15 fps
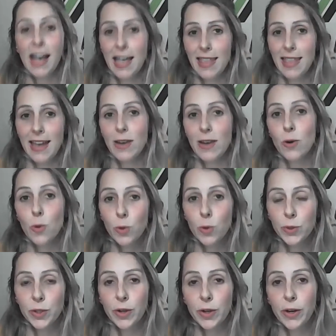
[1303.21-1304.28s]
and they
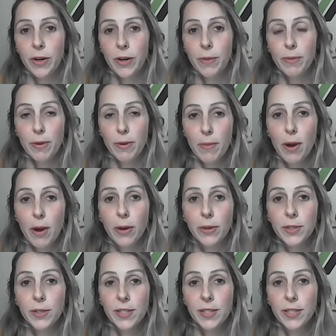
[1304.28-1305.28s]
also promote